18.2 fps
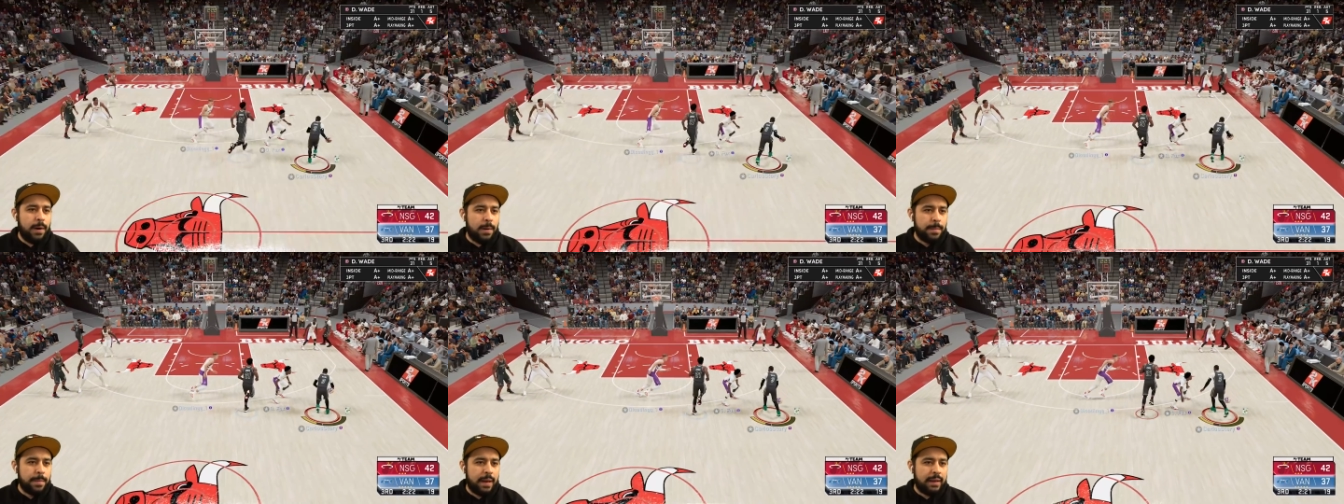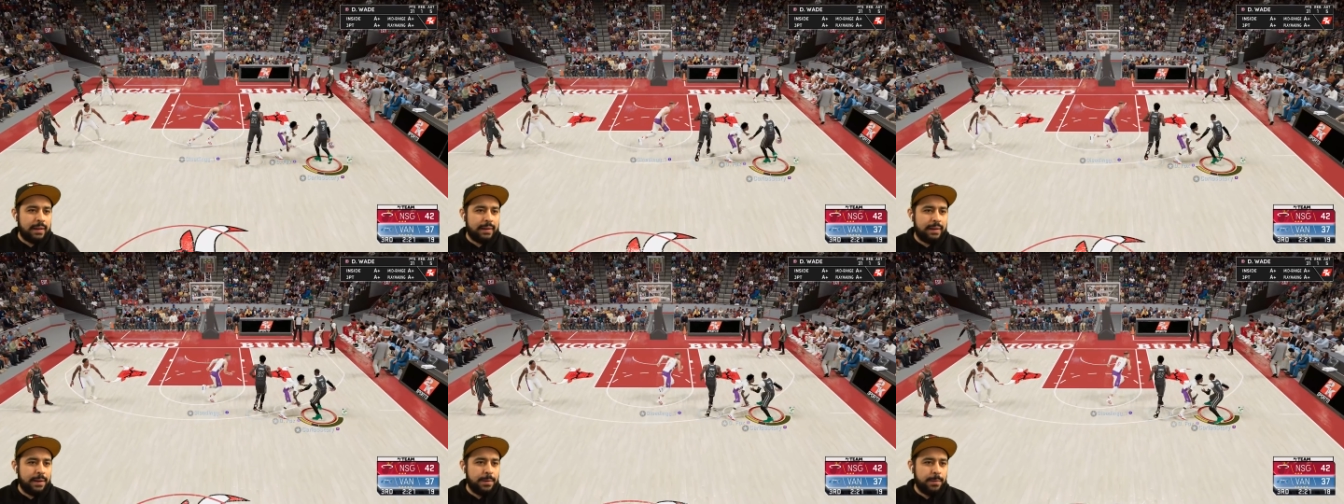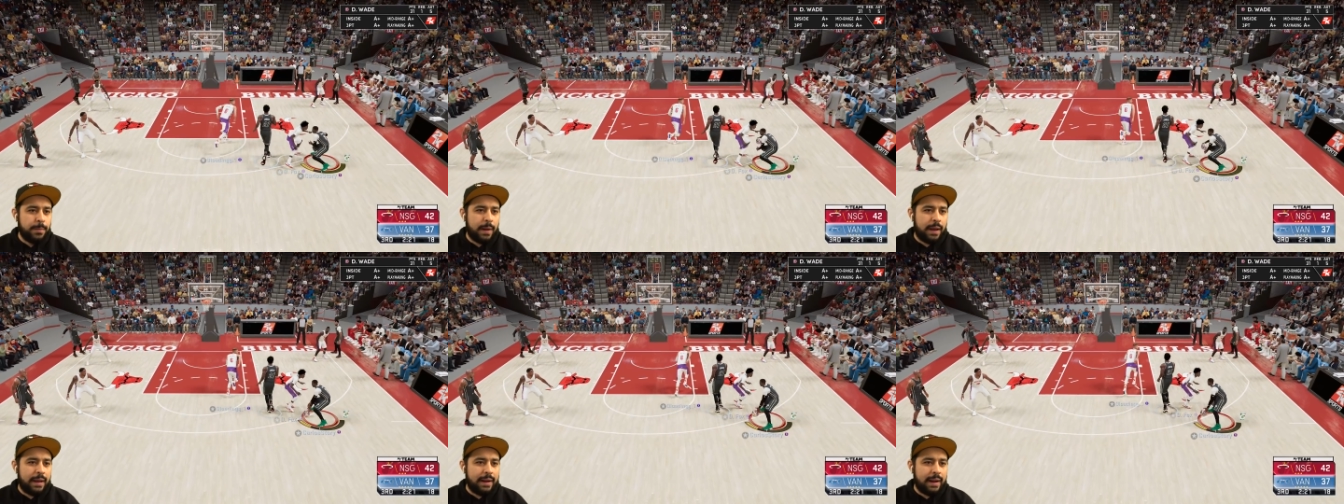Oh, man,
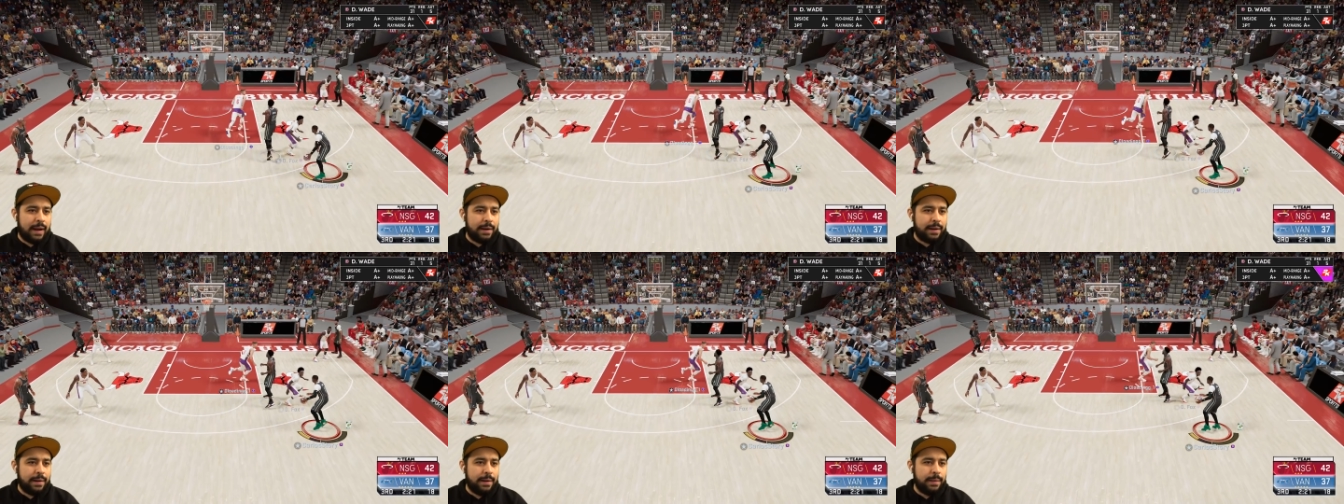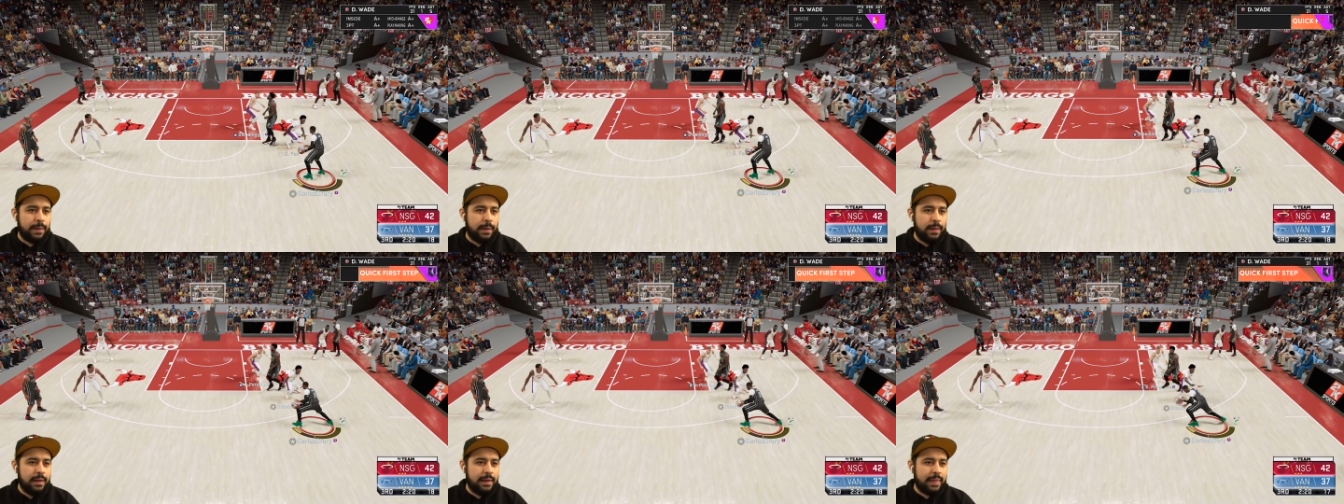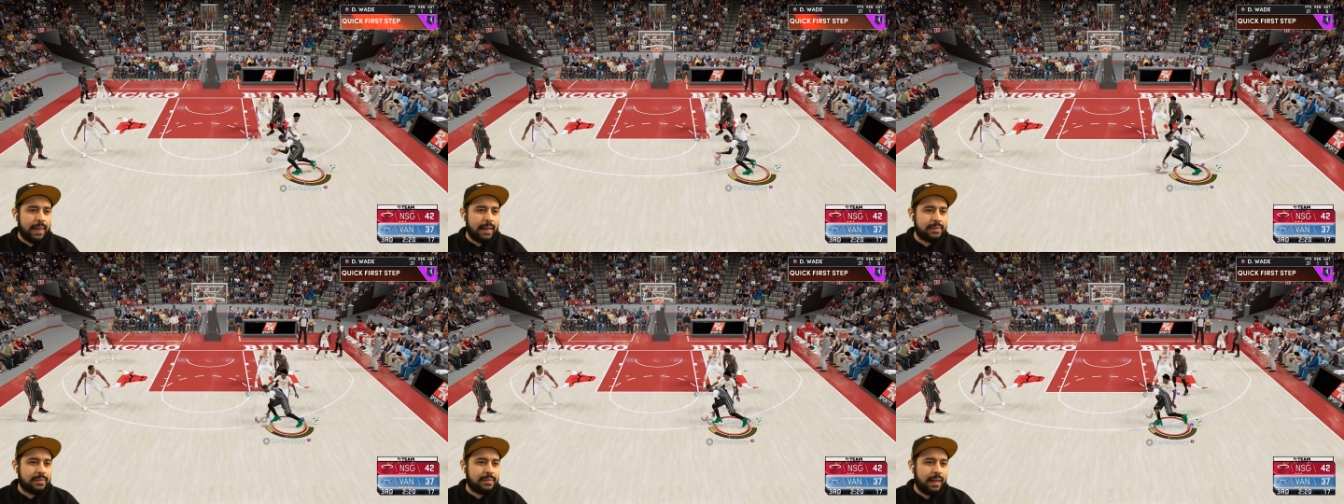D-Wade out here, though. Look at
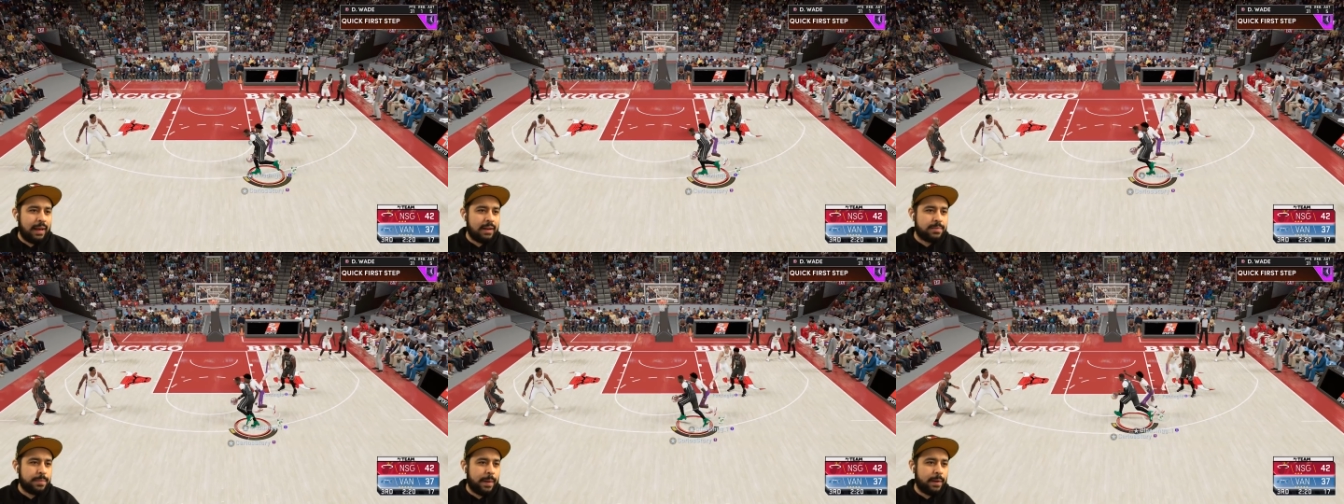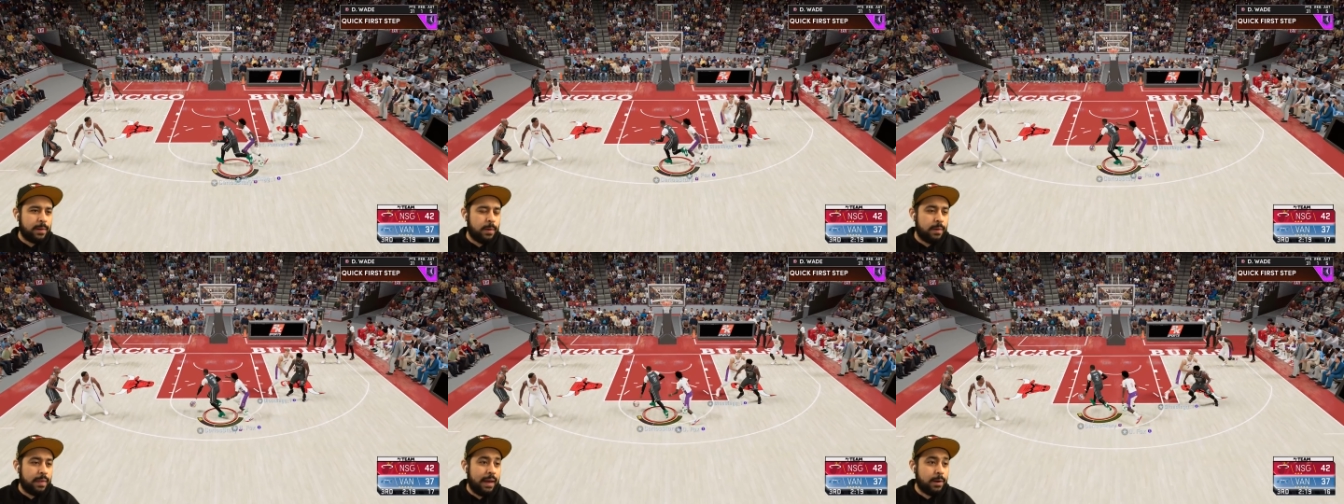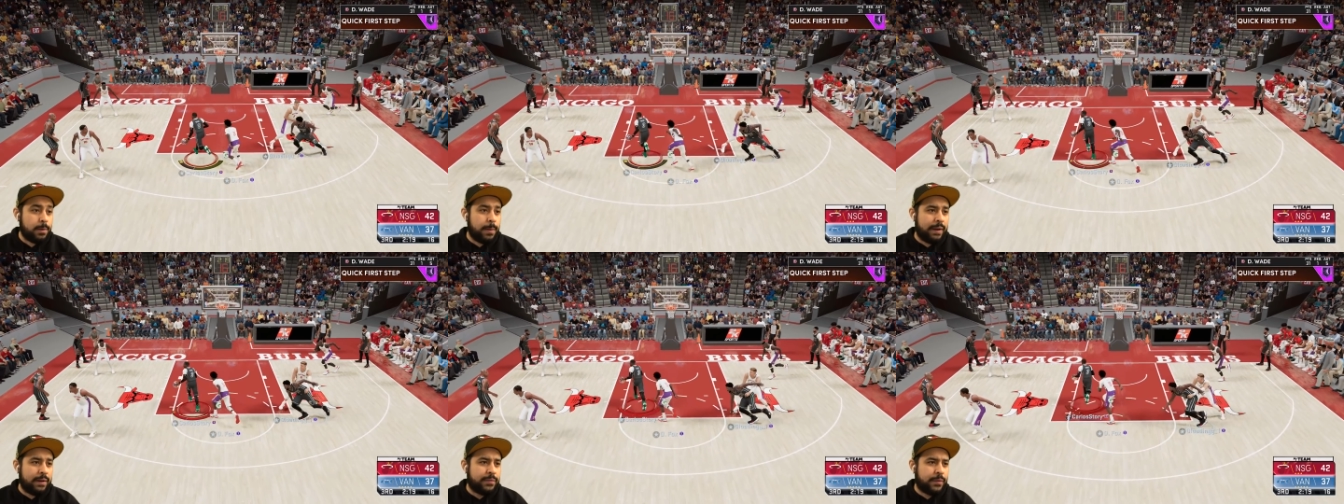that snatchback. Oh,
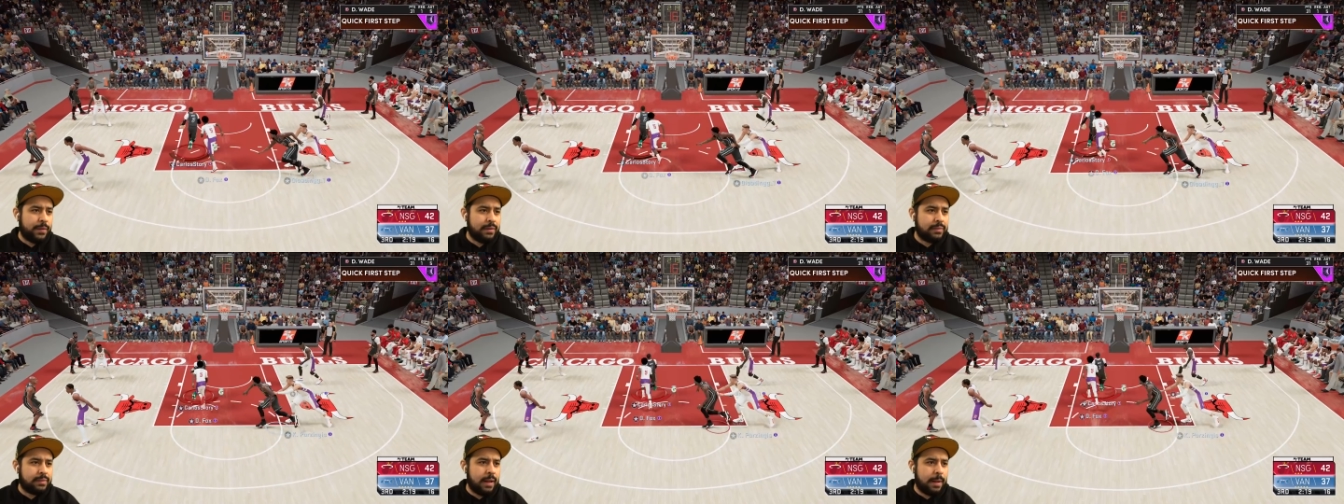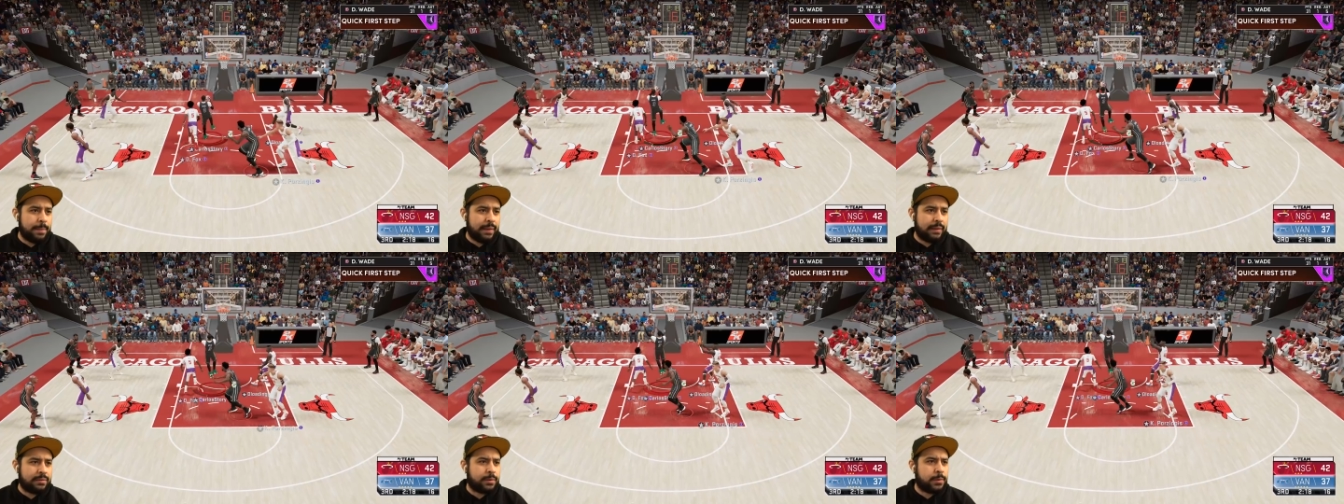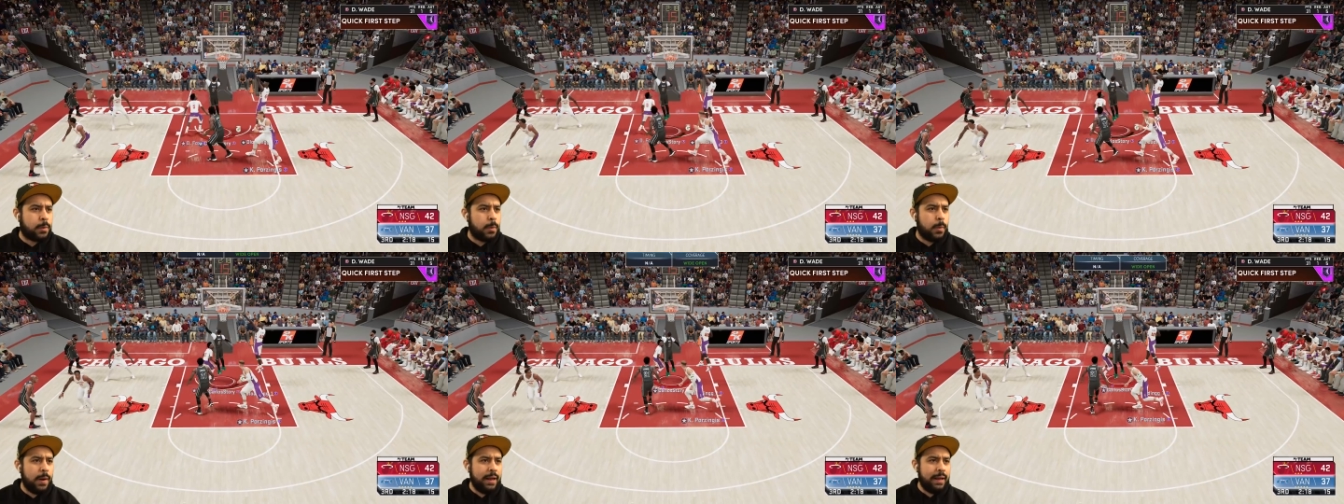that quick first step is
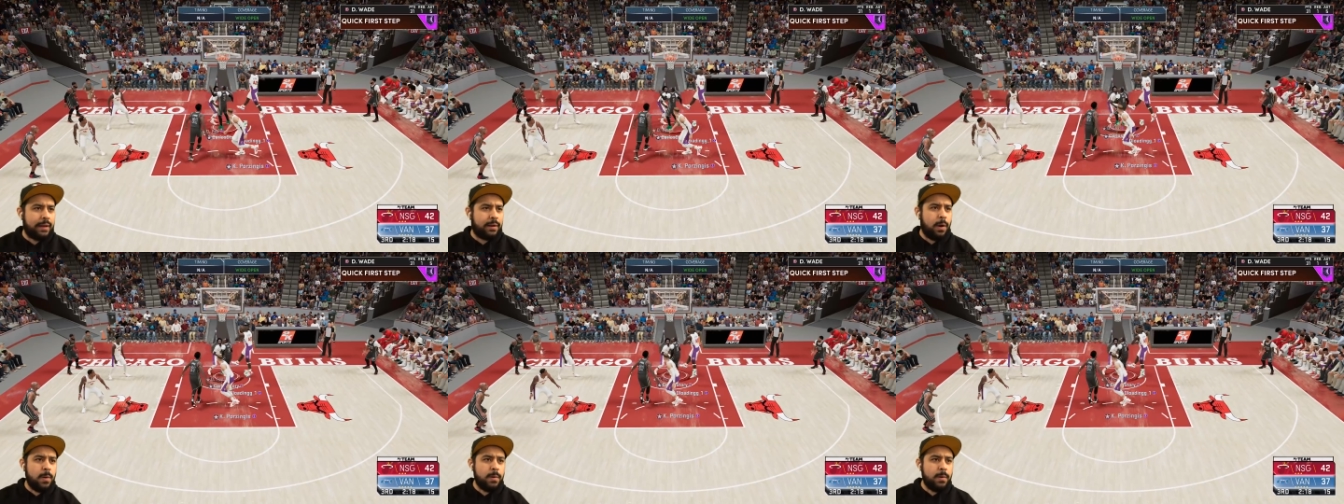quick.